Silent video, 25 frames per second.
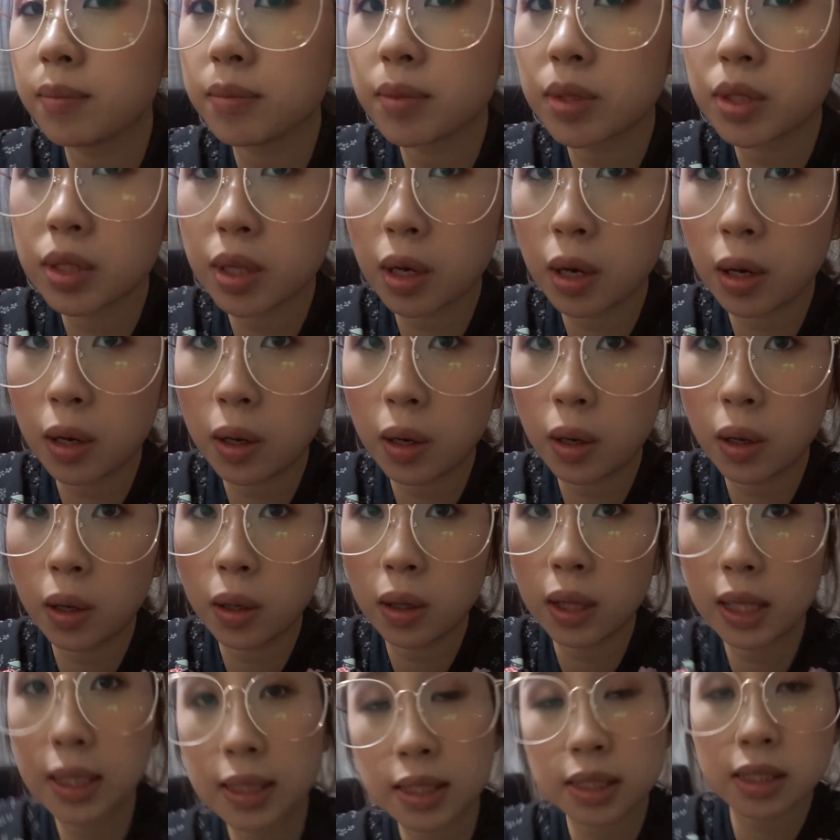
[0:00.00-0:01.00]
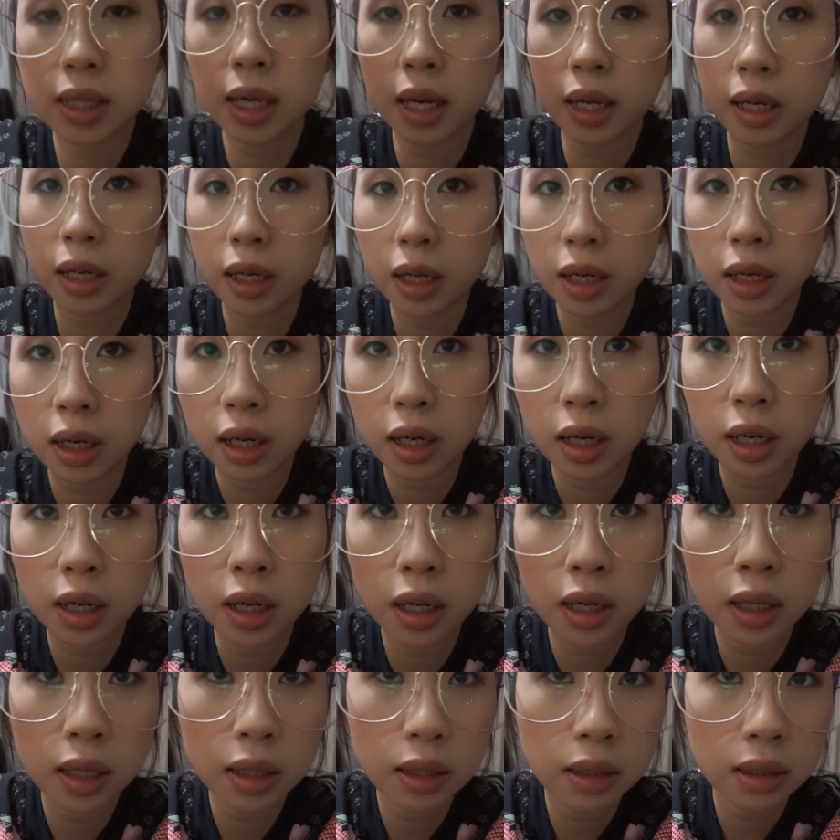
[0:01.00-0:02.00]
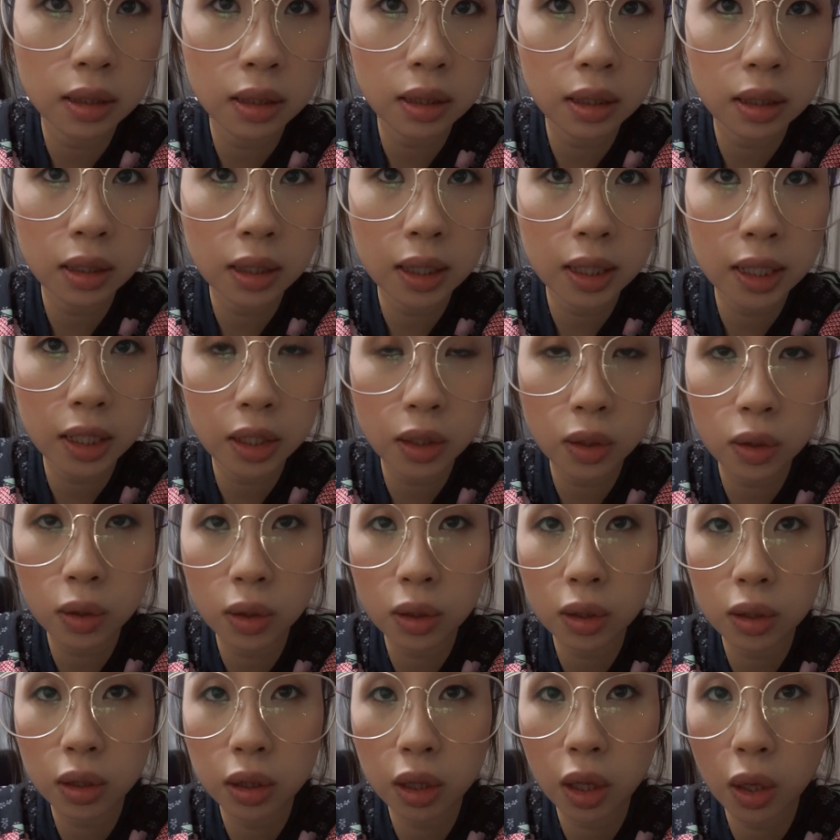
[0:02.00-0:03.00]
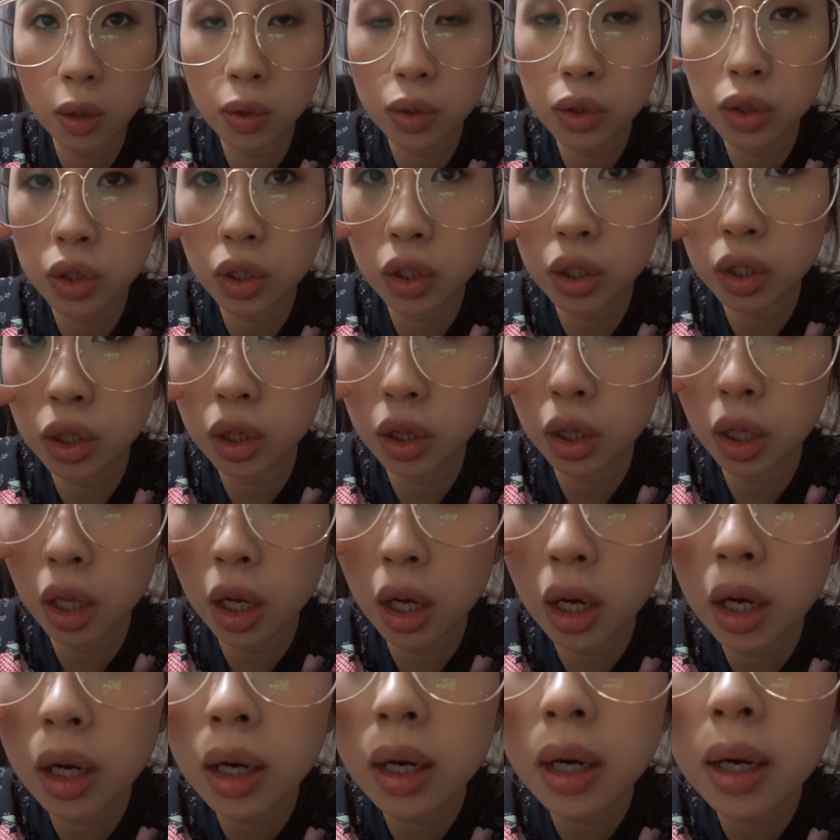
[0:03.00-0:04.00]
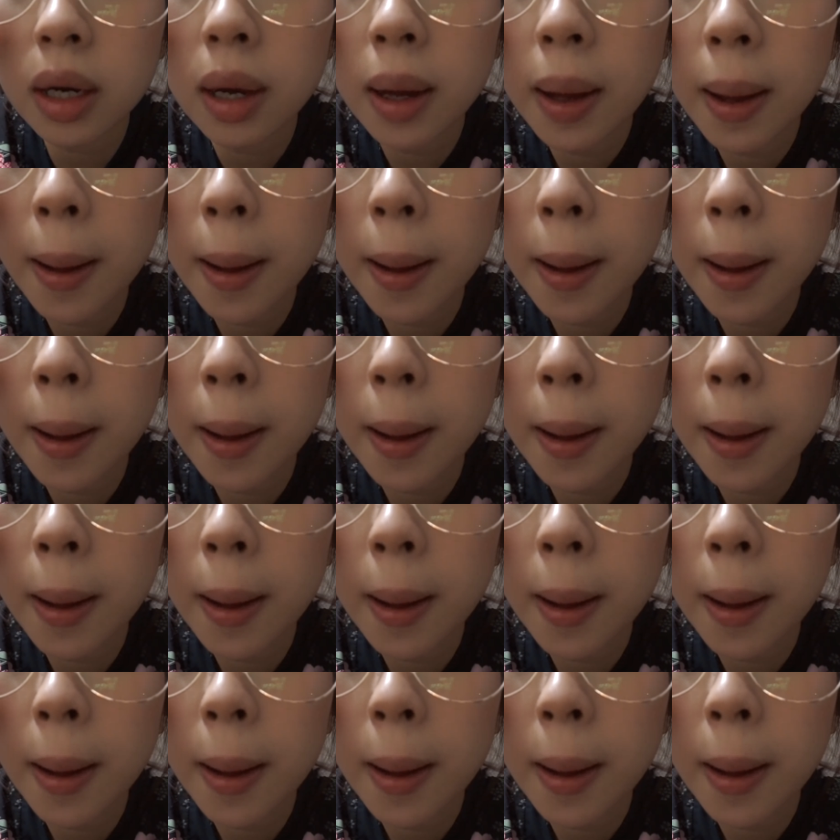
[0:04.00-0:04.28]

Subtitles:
So let's take a little closer look.